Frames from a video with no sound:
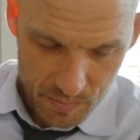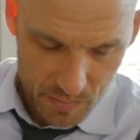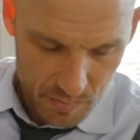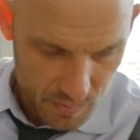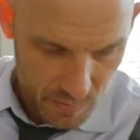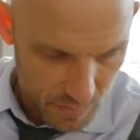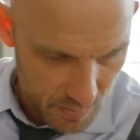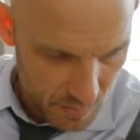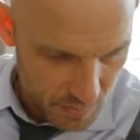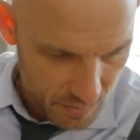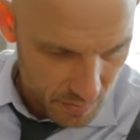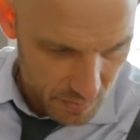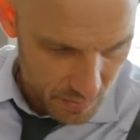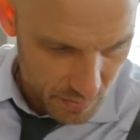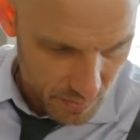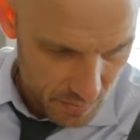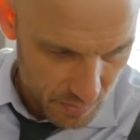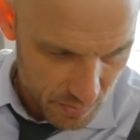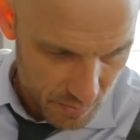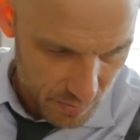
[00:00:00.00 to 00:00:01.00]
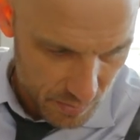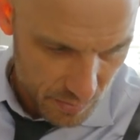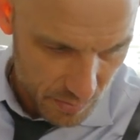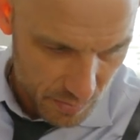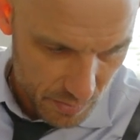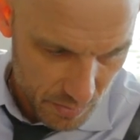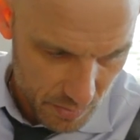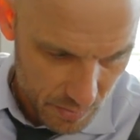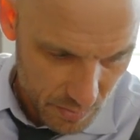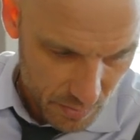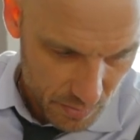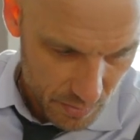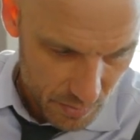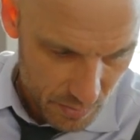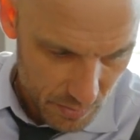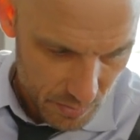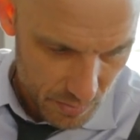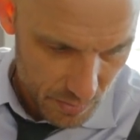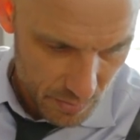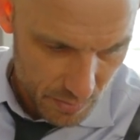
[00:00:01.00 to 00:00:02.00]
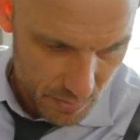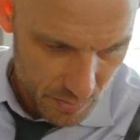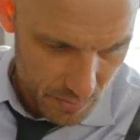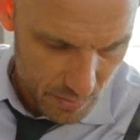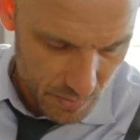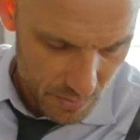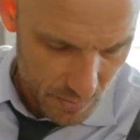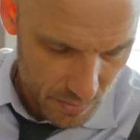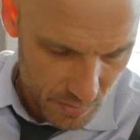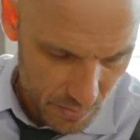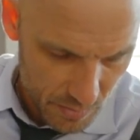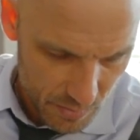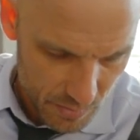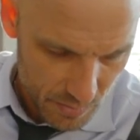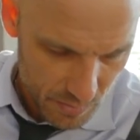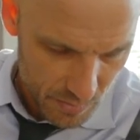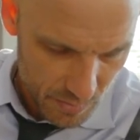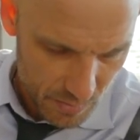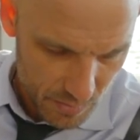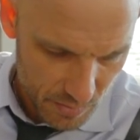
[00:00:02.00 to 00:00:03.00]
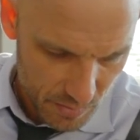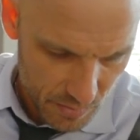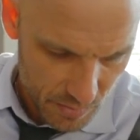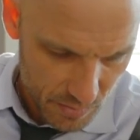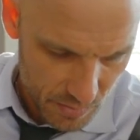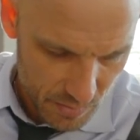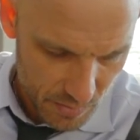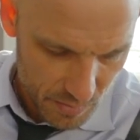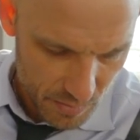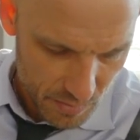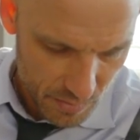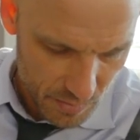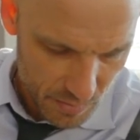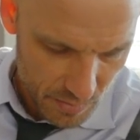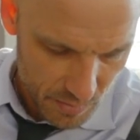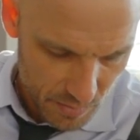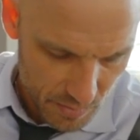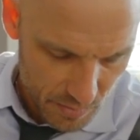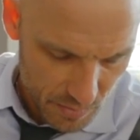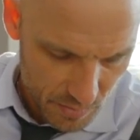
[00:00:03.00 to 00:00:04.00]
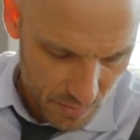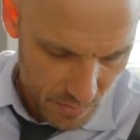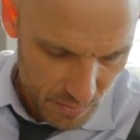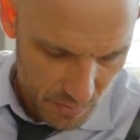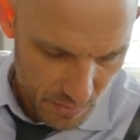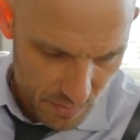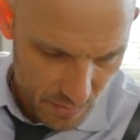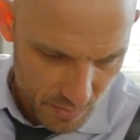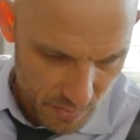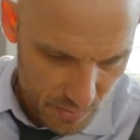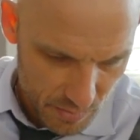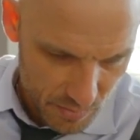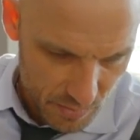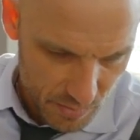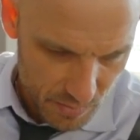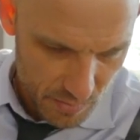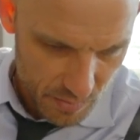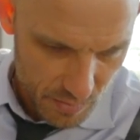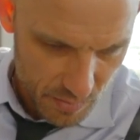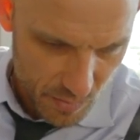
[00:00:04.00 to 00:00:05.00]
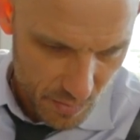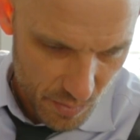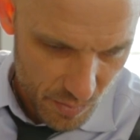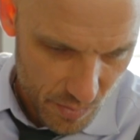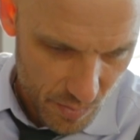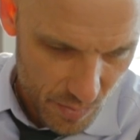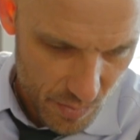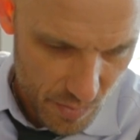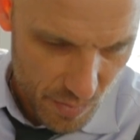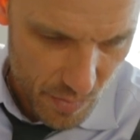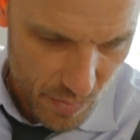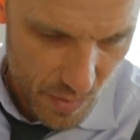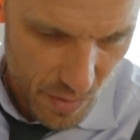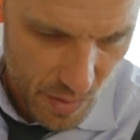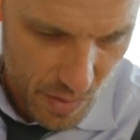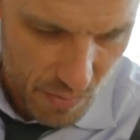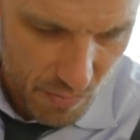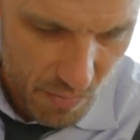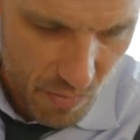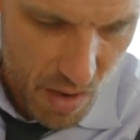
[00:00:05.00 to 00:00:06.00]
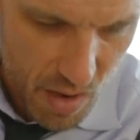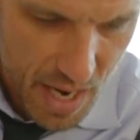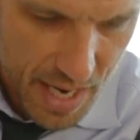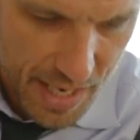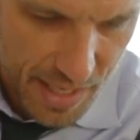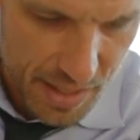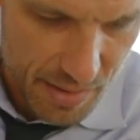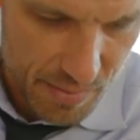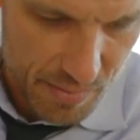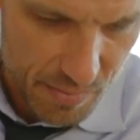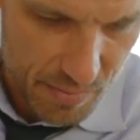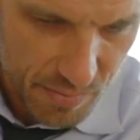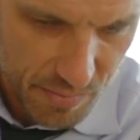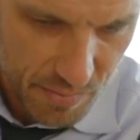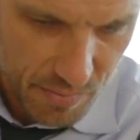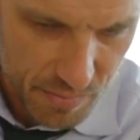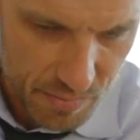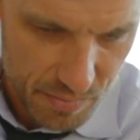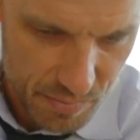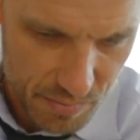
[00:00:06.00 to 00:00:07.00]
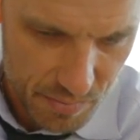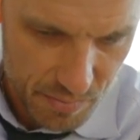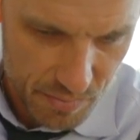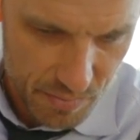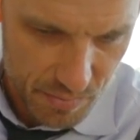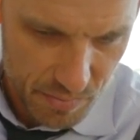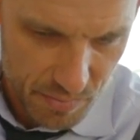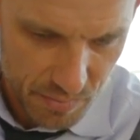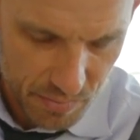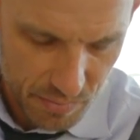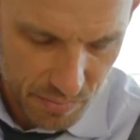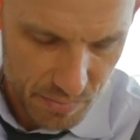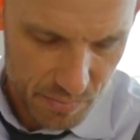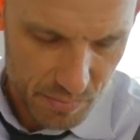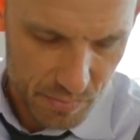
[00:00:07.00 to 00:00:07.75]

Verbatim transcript: uh, appliance that you put in your mouth, and it brings slides your jaw forward, and which in turn opens your airway. Right. And therefore you breathe better at night.